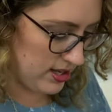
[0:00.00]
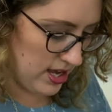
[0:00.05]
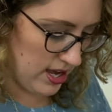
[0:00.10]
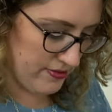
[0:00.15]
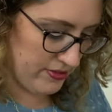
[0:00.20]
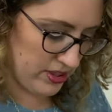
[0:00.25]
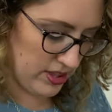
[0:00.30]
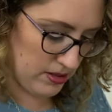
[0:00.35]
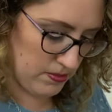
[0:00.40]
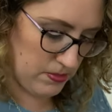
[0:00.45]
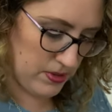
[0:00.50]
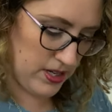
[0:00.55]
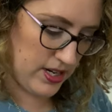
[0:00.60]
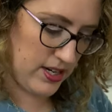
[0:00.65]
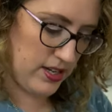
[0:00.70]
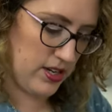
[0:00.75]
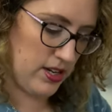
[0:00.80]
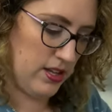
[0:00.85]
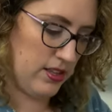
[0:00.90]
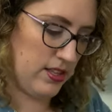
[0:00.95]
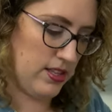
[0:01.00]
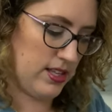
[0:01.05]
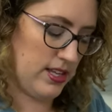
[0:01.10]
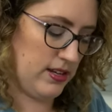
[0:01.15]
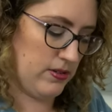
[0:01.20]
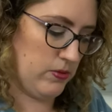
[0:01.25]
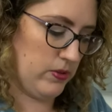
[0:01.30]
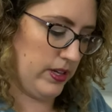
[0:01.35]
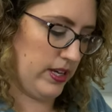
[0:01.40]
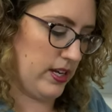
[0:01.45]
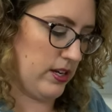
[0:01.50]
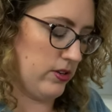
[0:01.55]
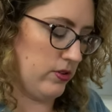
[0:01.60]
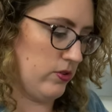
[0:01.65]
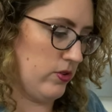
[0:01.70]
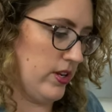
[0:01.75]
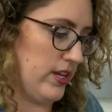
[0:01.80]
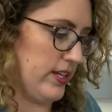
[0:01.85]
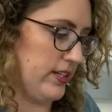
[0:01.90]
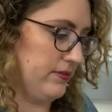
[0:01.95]
everything, but I know that it will get
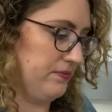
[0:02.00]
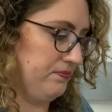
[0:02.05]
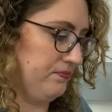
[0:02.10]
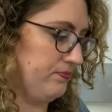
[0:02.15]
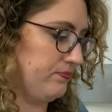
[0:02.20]
annoying.